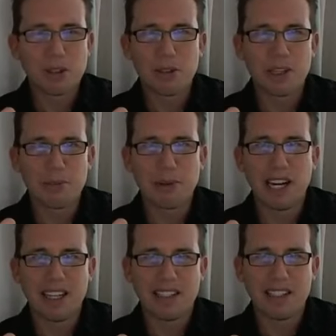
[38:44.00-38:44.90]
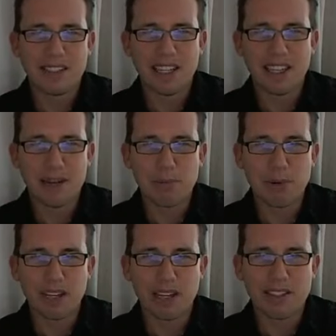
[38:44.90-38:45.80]
What goes through your mind at
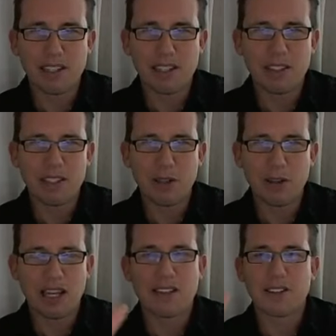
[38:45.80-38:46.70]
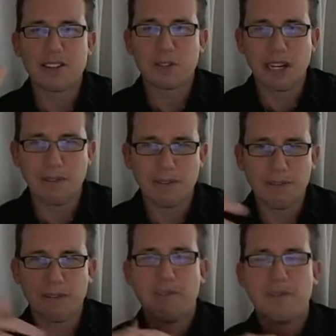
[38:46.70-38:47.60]
that point? And do you, like, try
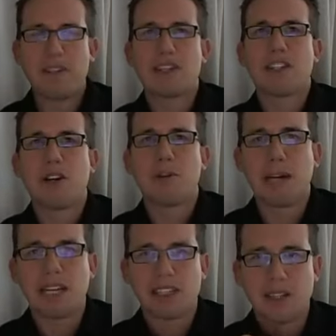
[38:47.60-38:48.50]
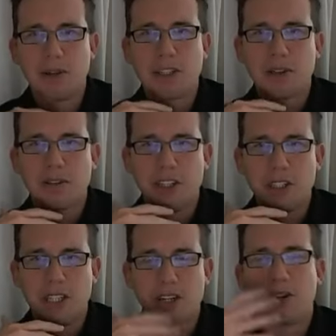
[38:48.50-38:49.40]
to go back to the
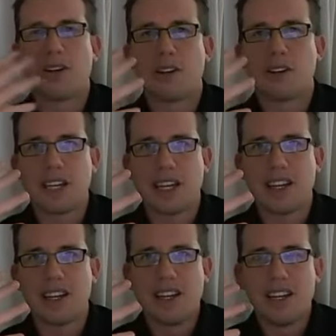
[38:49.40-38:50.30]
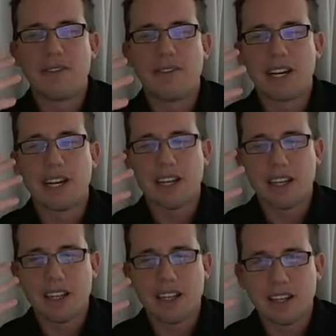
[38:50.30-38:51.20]
original vision and go, oh, okay,
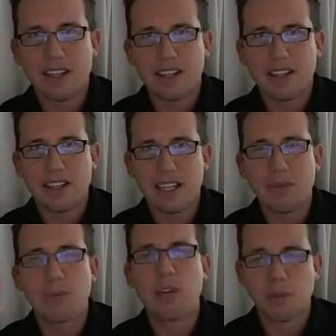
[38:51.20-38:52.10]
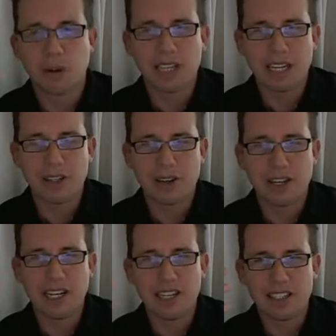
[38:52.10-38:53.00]
right, it will work
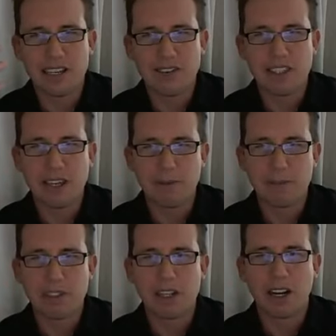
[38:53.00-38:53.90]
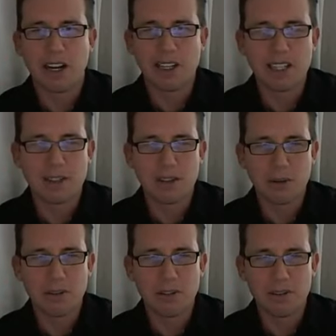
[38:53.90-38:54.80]
out great, I just have to keep
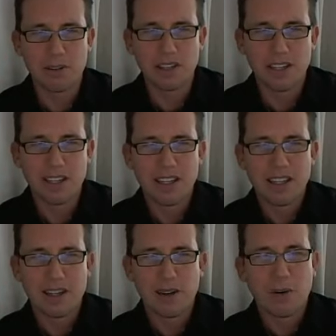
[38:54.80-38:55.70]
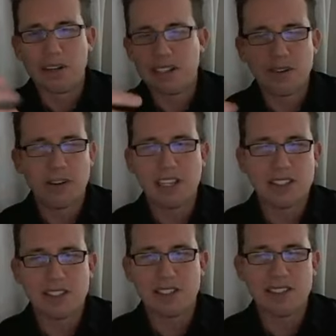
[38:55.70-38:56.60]
slogging through? Or is
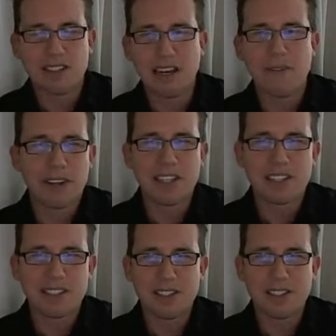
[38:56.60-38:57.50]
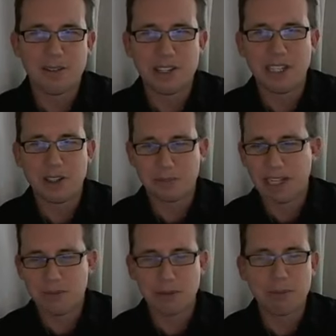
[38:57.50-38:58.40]
everything just as effortless as your
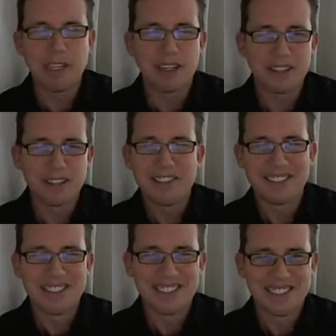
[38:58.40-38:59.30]
videos make them appear?